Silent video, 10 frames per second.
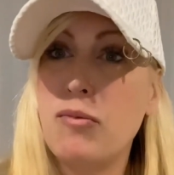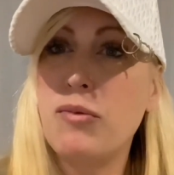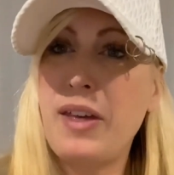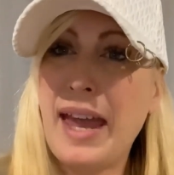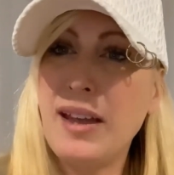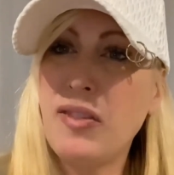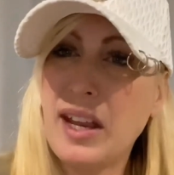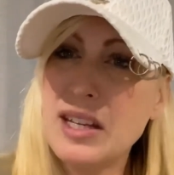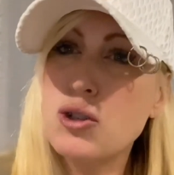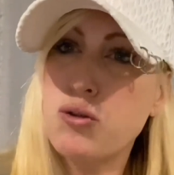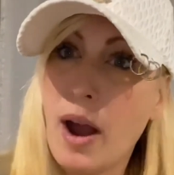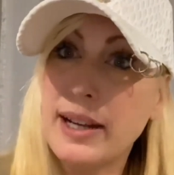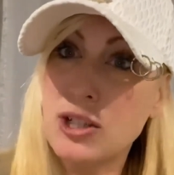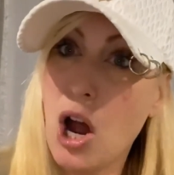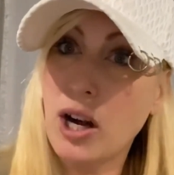they did try
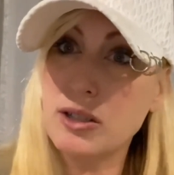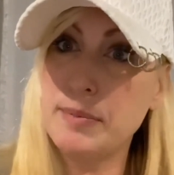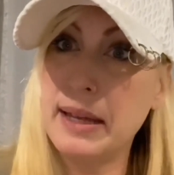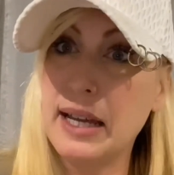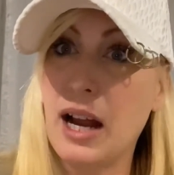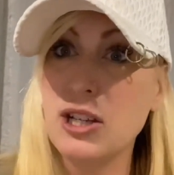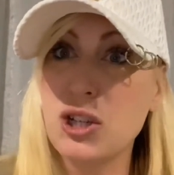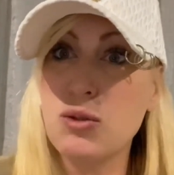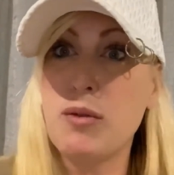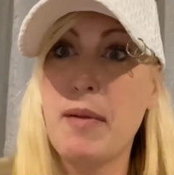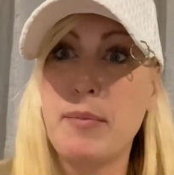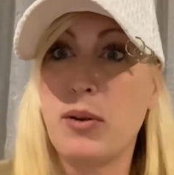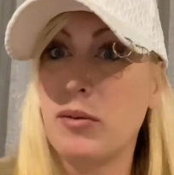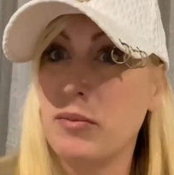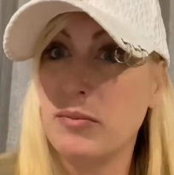to talk to me, and I just remember